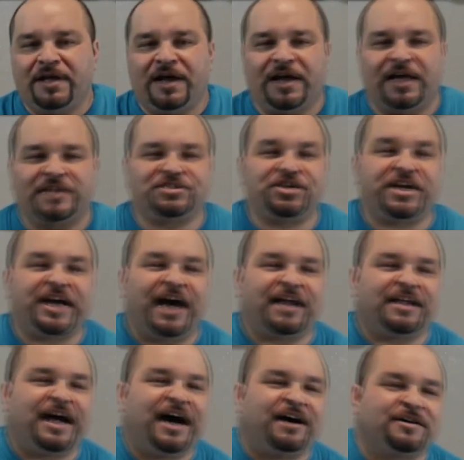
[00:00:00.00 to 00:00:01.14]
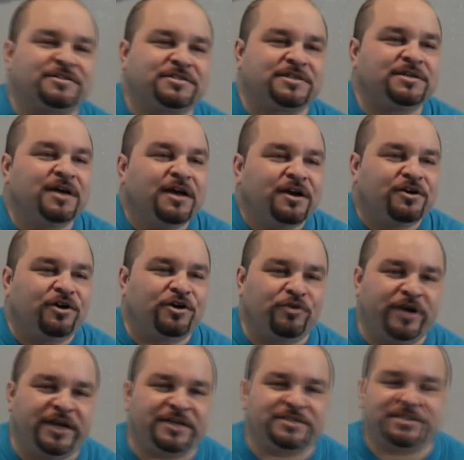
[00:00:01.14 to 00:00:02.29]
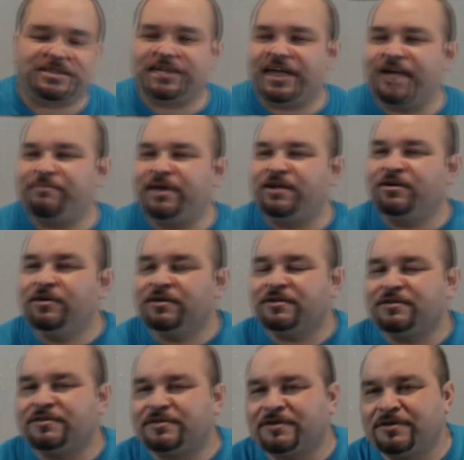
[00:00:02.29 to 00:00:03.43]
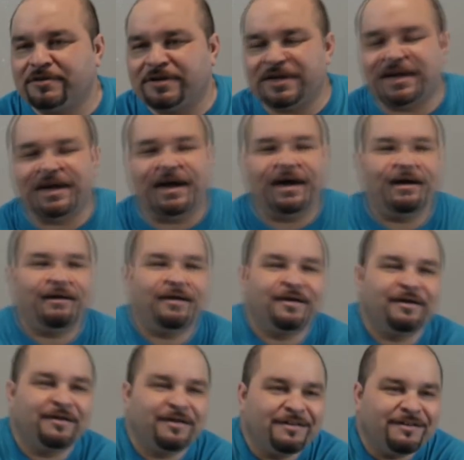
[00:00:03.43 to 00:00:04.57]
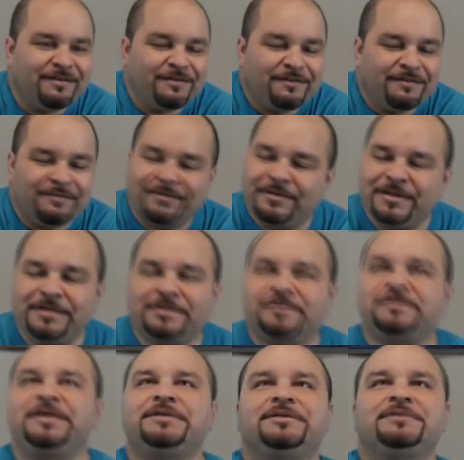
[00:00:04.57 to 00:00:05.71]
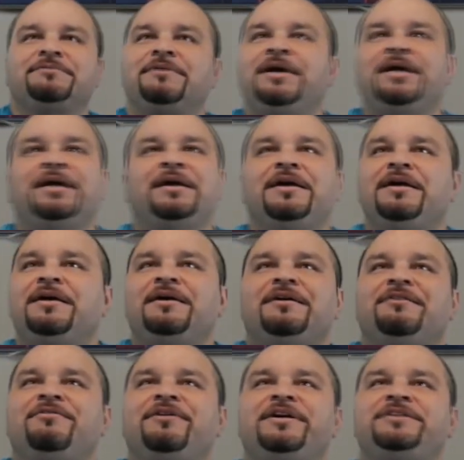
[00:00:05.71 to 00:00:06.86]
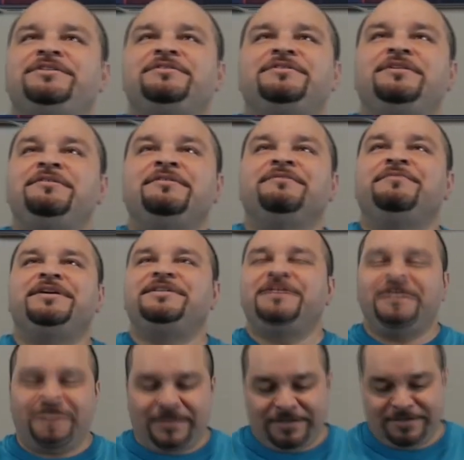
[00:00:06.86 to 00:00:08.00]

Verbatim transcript: I got to sneak out of the house and go to Rita's just to get menudo. Glory to God. This Jesus, what? What did you do to me, Jesus?